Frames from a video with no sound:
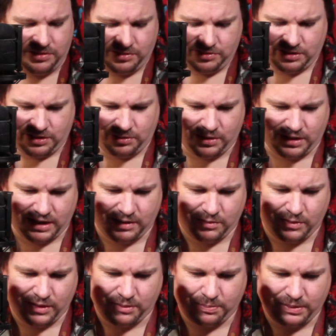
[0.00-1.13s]
Trying to work out
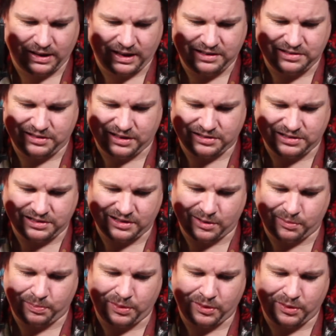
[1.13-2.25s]
where to place this
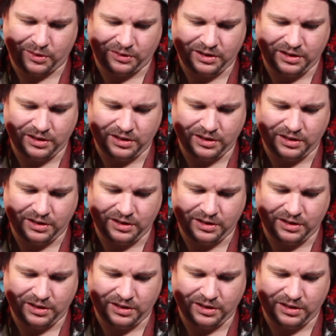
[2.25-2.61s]
upon.